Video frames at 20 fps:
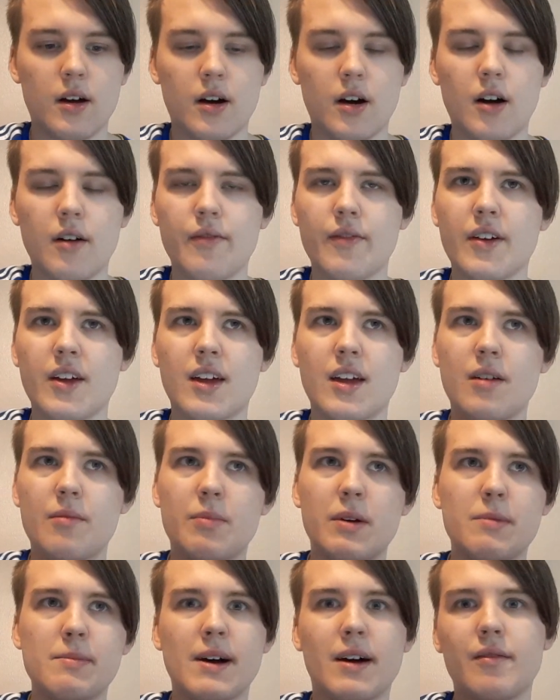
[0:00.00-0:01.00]
I think he'll
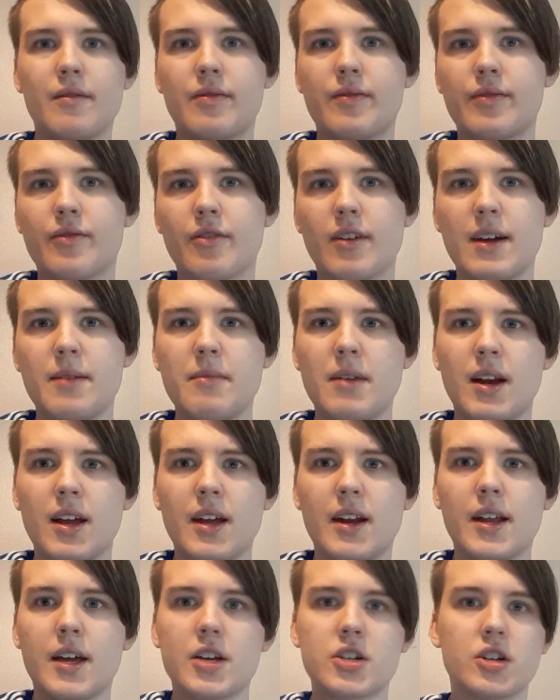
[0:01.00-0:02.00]
be about 3
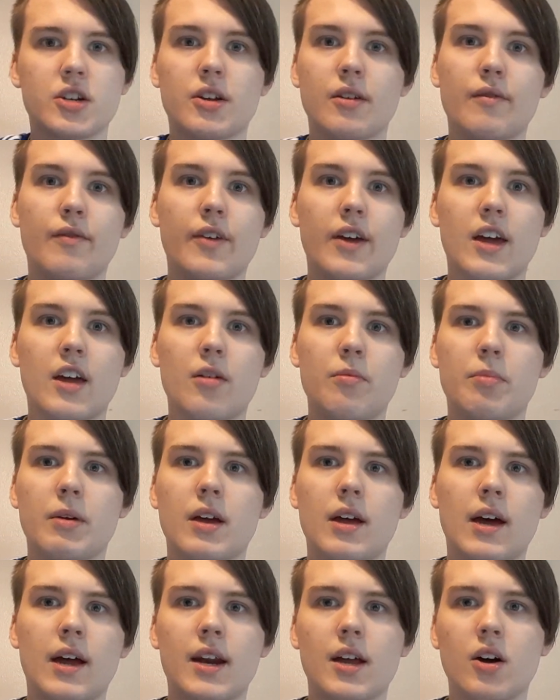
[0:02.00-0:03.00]
million-ish. I don't think he'll
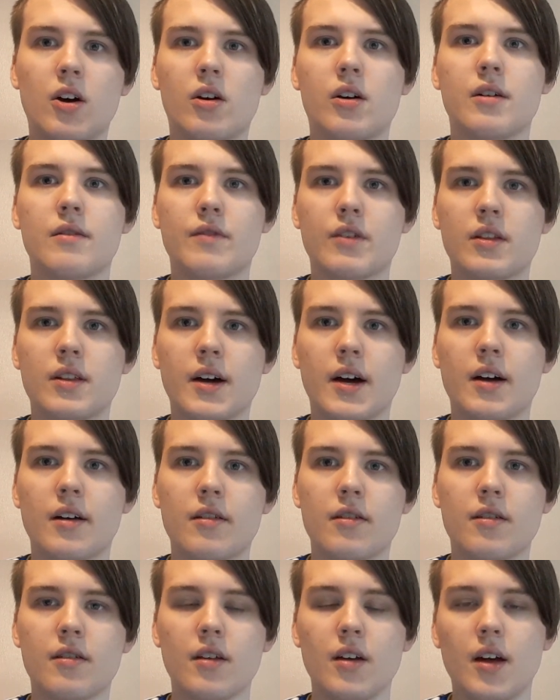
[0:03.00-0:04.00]
be any higher than
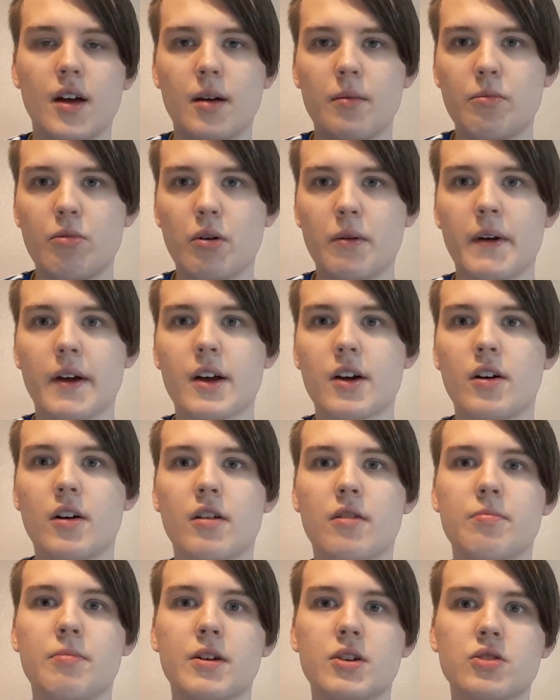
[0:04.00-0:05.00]
that. But anyway,
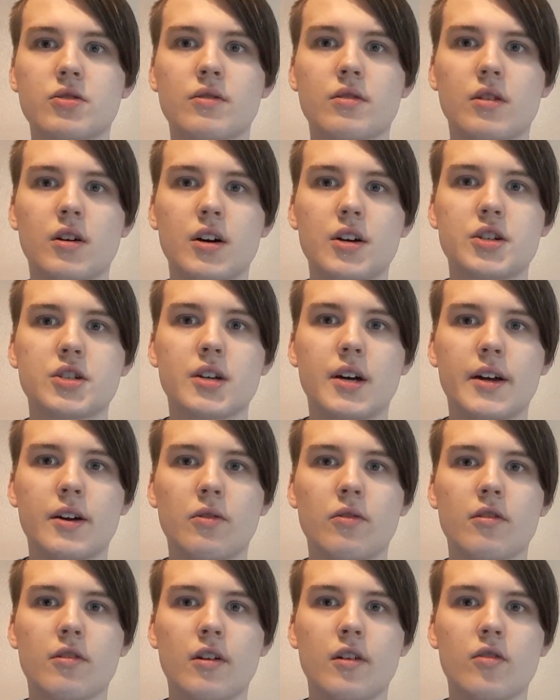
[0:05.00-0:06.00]
guys, make sure to like, share, and
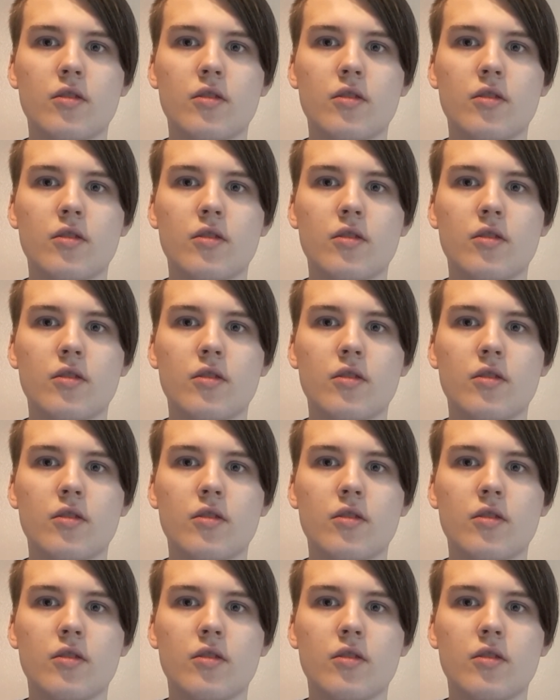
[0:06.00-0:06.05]
also